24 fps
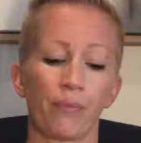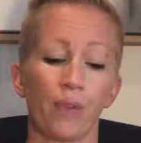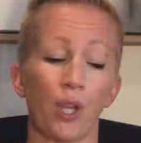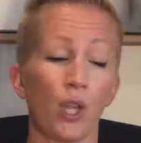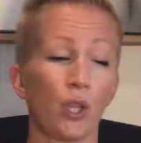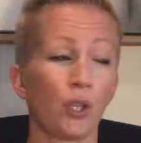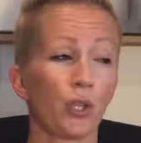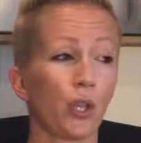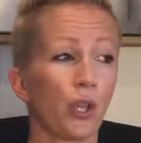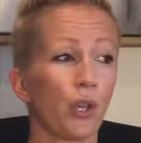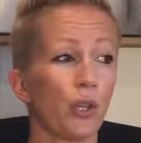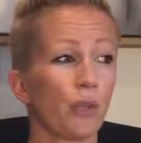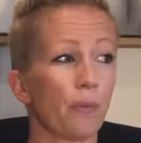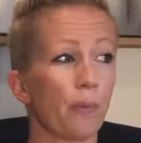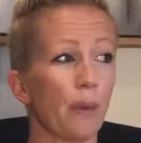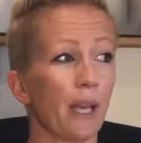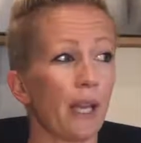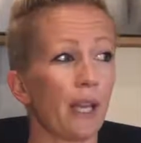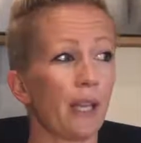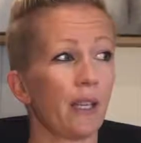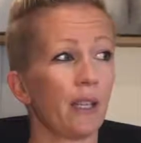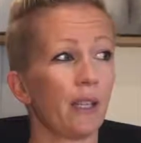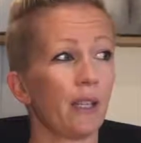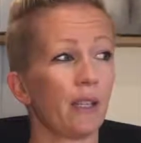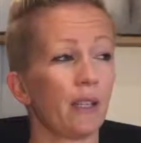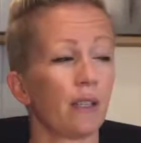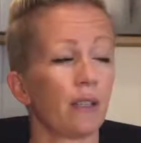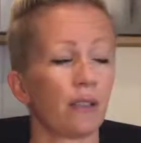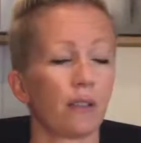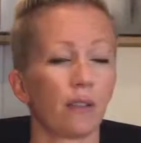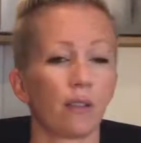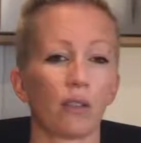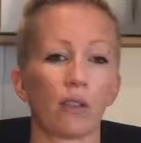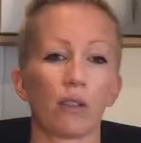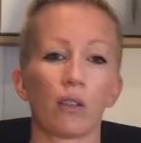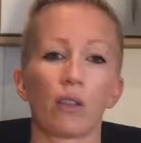"Excuse me,"
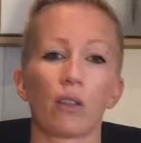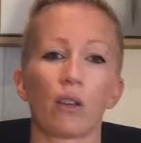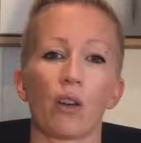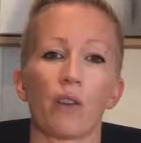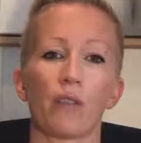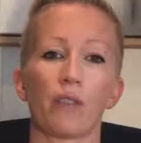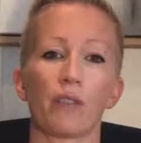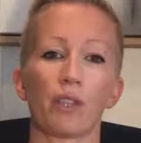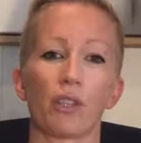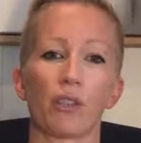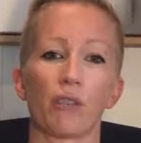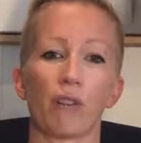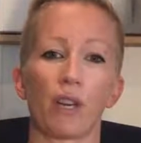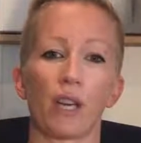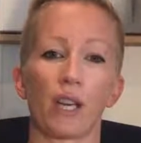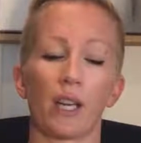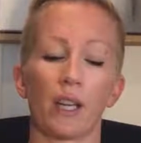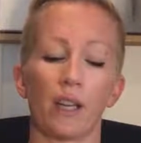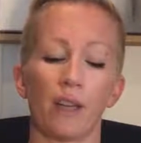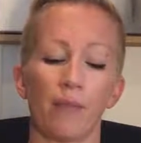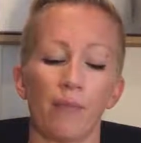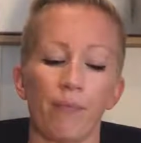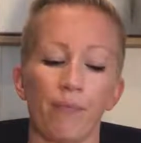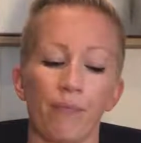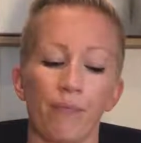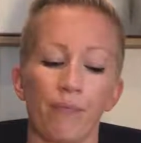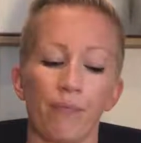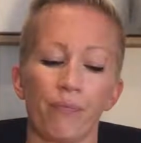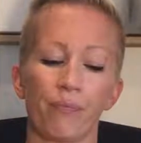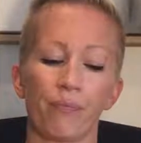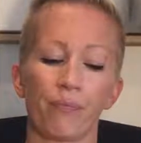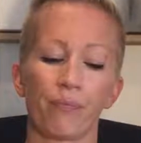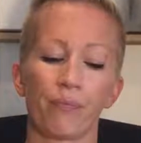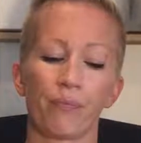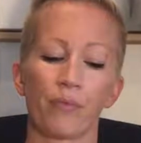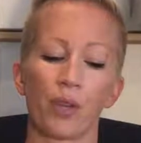coughed a cricket,
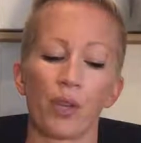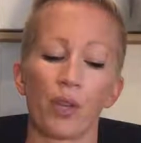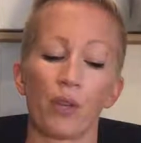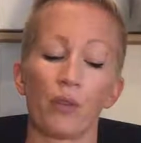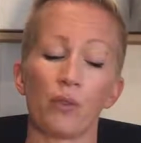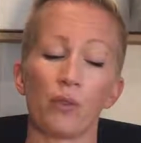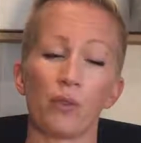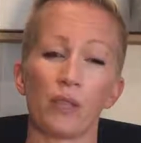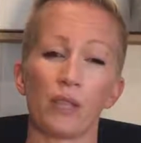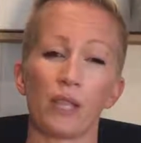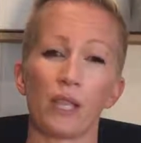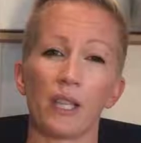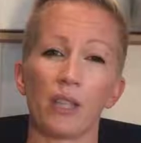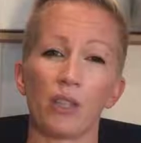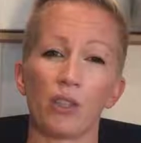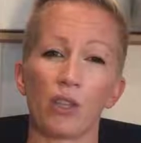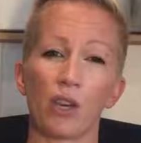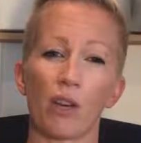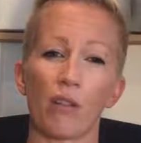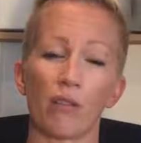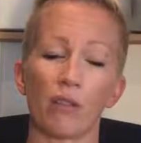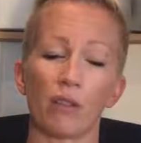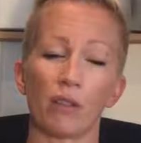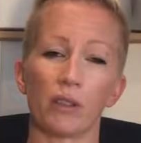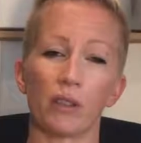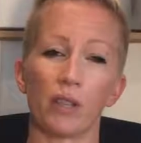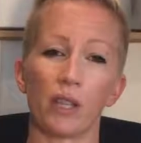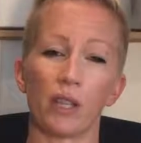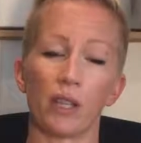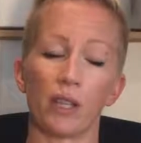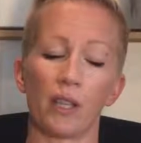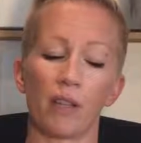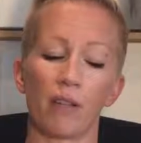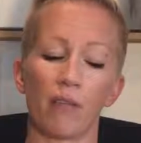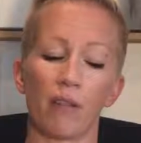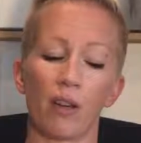who'd seen Gerald
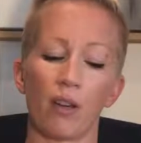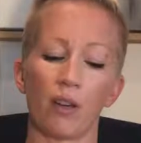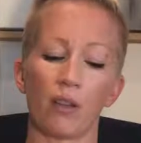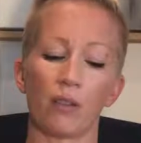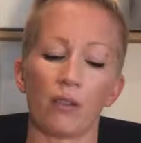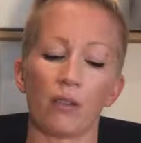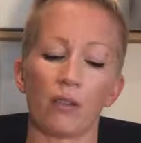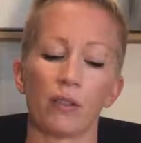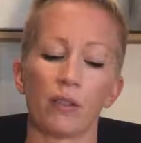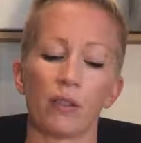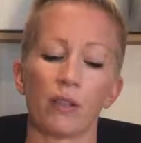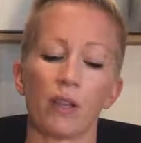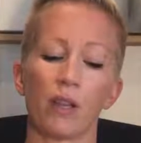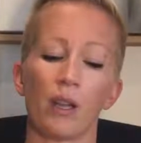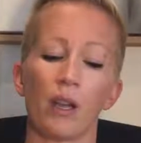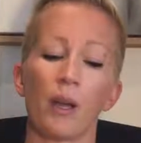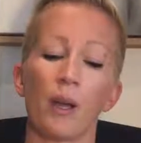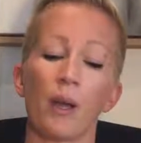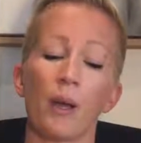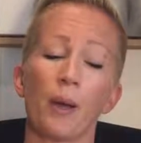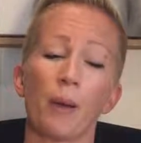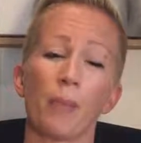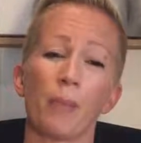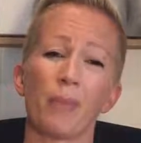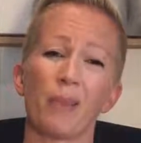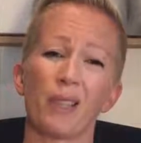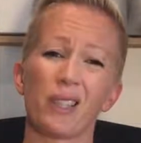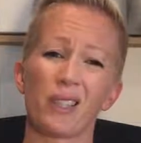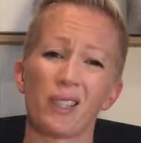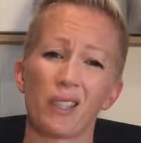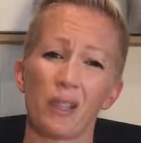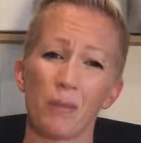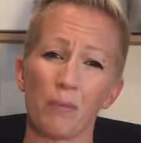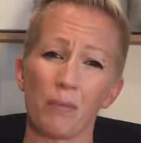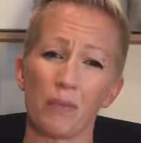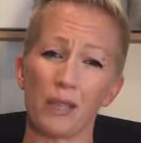earlier on. "But
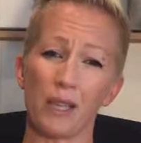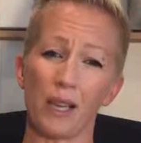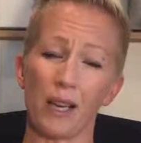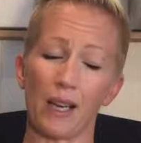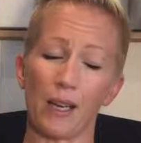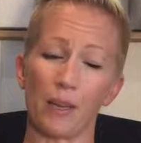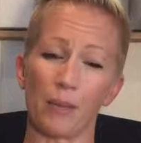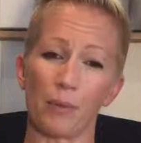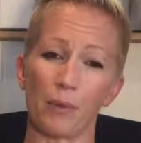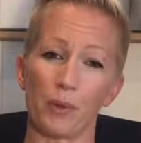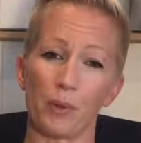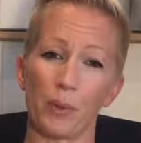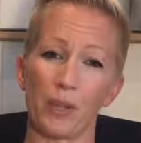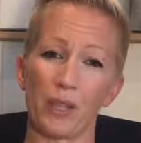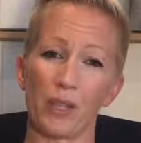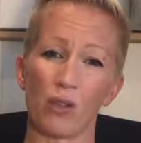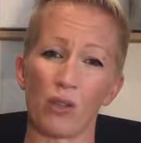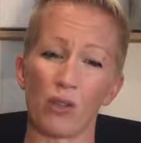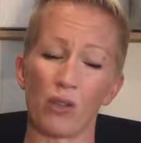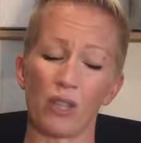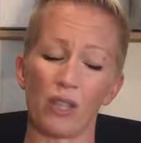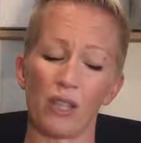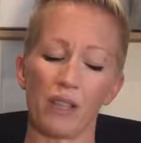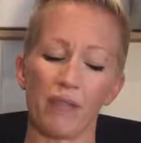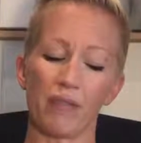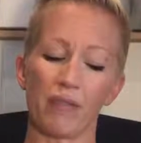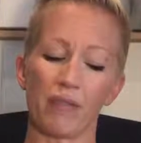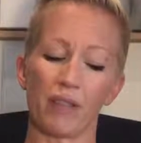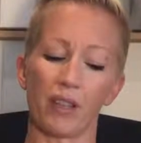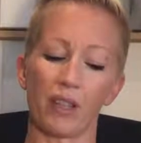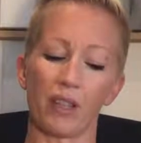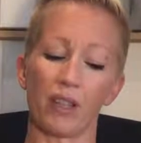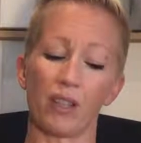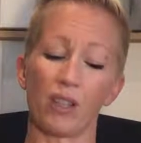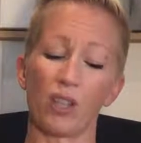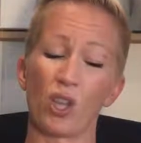sometimes when you're
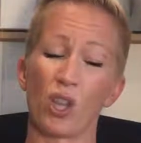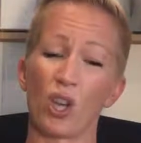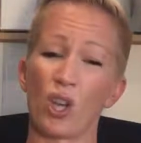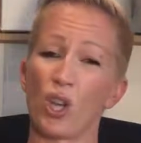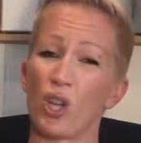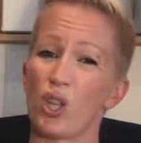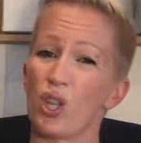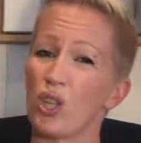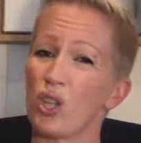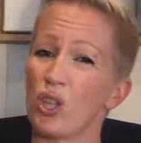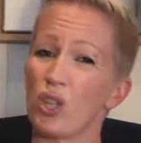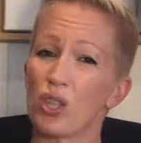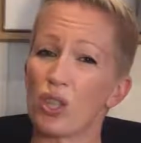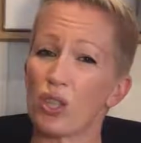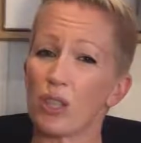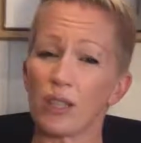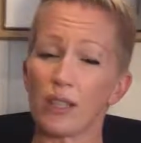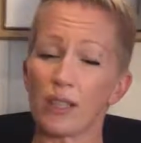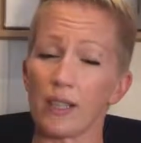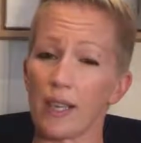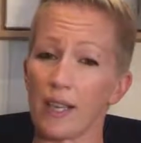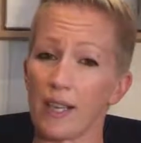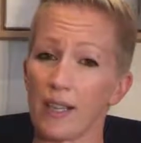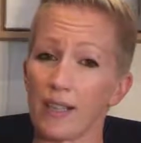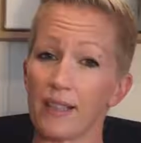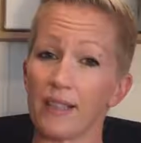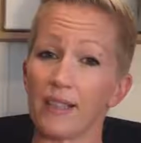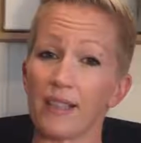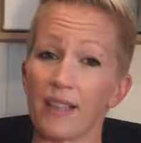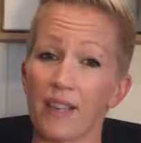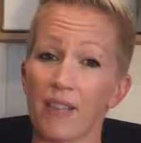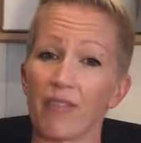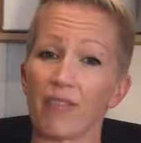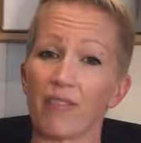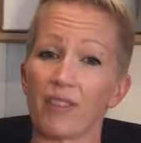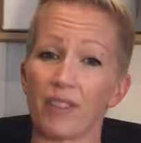different, you just need a
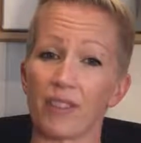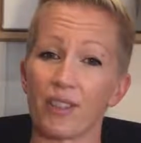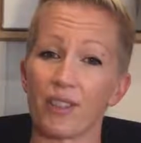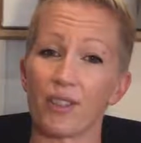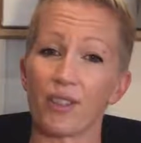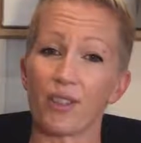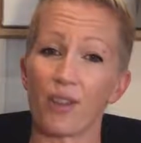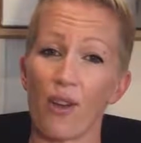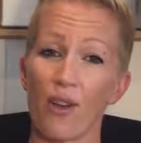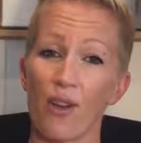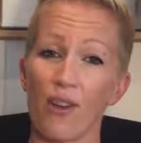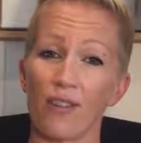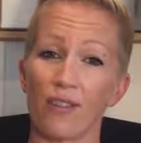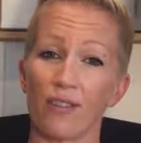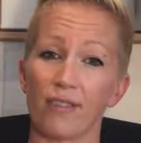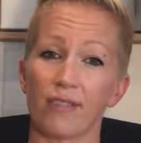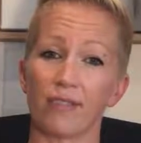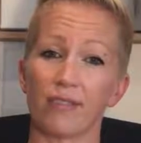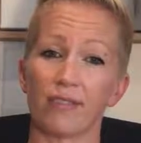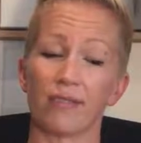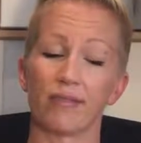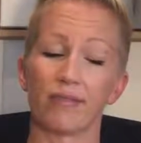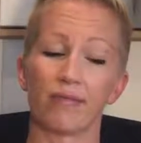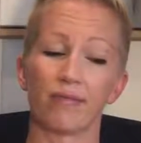different song.